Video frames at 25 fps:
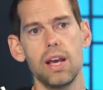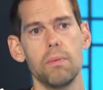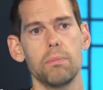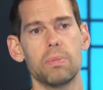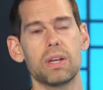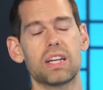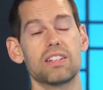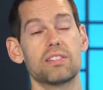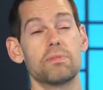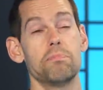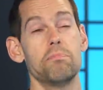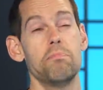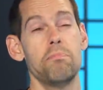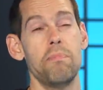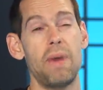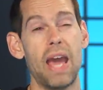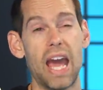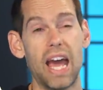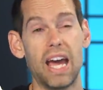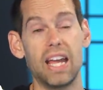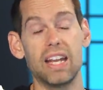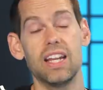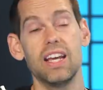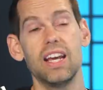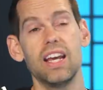Because
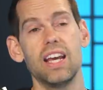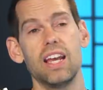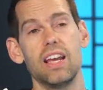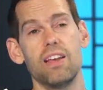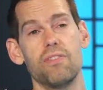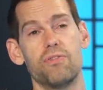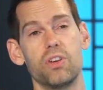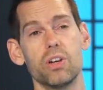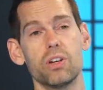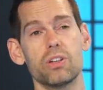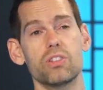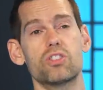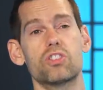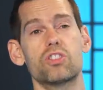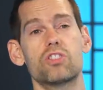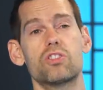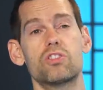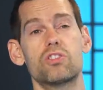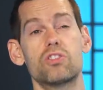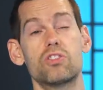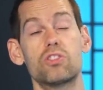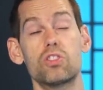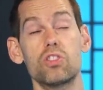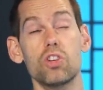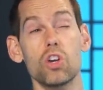man, if you're
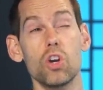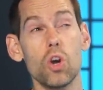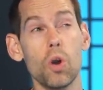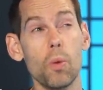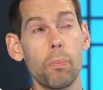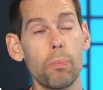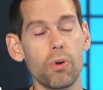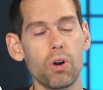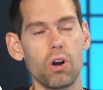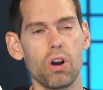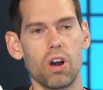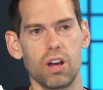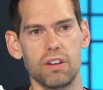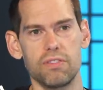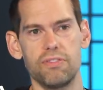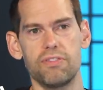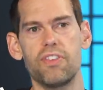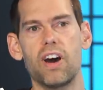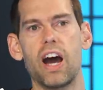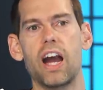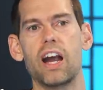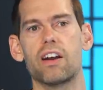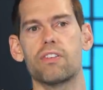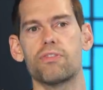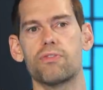super on
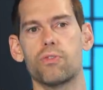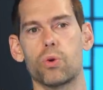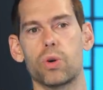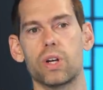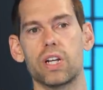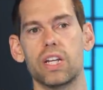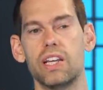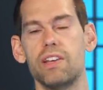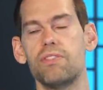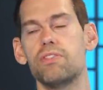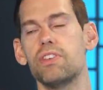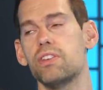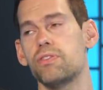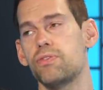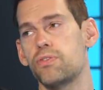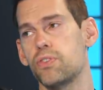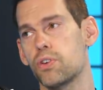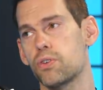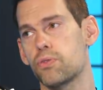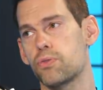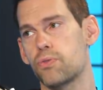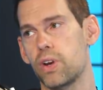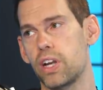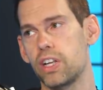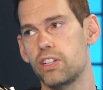fire for it, even if
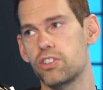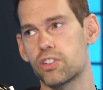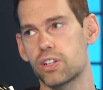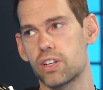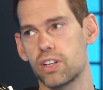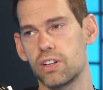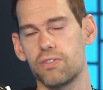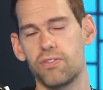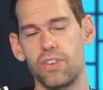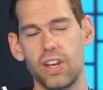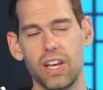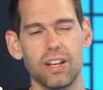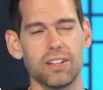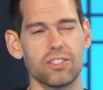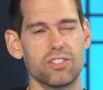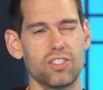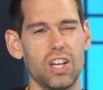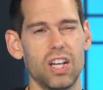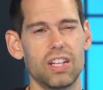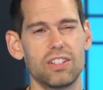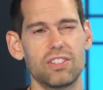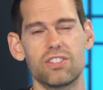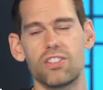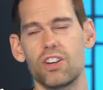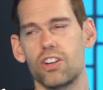you're afraid you're going to fail,
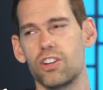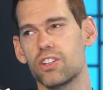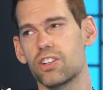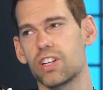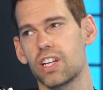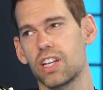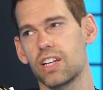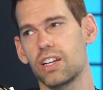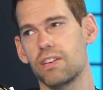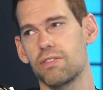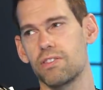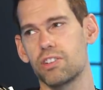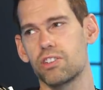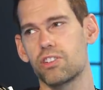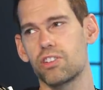chances are you're going to give it a